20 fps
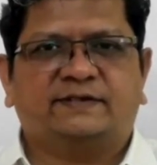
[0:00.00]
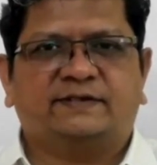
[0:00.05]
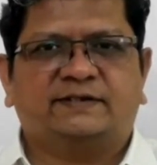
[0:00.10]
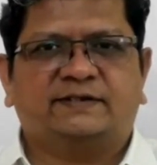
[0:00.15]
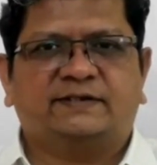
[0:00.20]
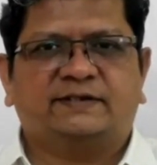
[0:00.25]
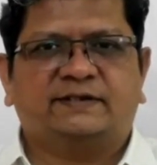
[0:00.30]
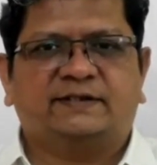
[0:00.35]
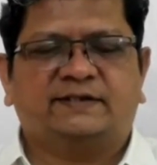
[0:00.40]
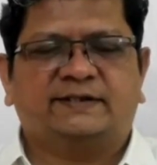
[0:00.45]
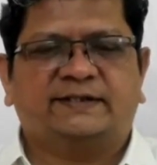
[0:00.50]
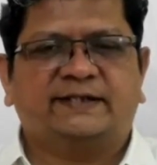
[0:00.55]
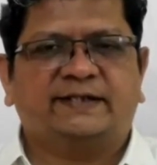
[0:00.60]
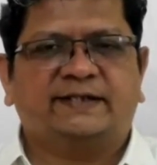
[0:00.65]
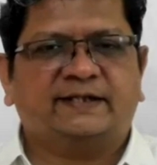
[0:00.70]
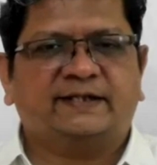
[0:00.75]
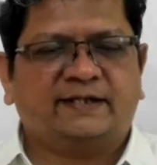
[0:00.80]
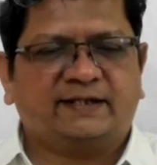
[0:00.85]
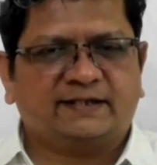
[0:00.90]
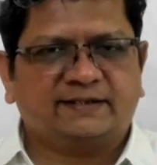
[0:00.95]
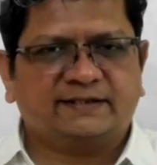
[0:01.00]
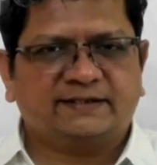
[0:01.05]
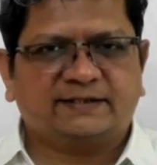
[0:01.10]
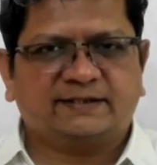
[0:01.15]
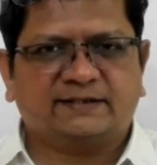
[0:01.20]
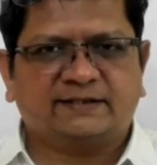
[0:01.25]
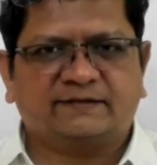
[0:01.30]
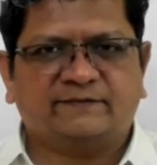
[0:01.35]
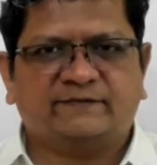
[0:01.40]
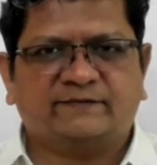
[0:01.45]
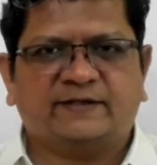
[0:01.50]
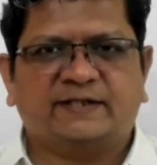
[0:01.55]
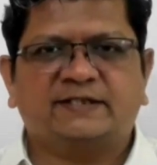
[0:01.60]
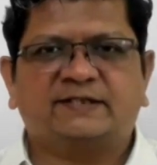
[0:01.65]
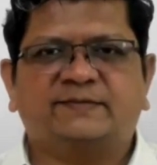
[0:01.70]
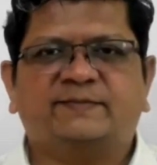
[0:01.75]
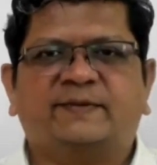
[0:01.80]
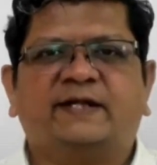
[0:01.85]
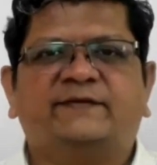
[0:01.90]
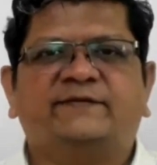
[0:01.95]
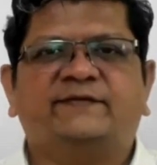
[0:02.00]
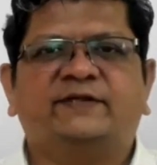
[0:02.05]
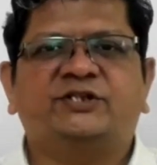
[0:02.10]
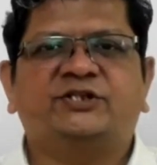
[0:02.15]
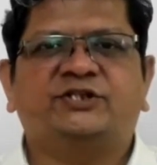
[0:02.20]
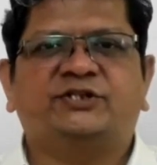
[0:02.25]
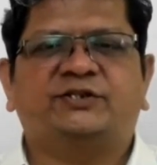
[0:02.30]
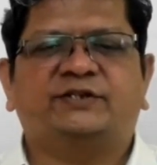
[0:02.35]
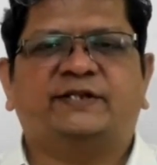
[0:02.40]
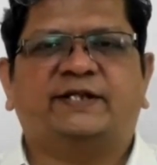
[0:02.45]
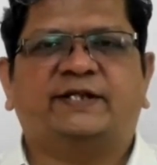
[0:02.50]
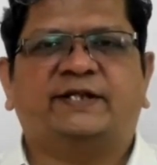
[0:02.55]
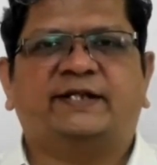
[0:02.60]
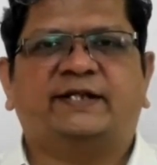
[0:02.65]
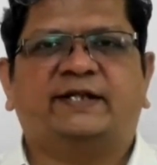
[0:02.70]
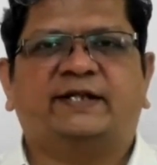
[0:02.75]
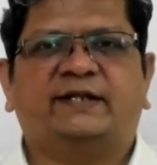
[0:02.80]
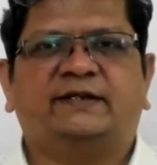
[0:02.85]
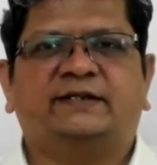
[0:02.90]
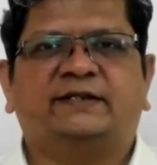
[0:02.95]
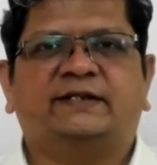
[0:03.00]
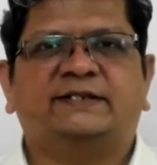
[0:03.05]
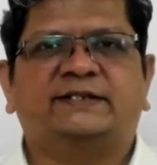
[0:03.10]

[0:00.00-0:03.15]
There are certain ways by which they can start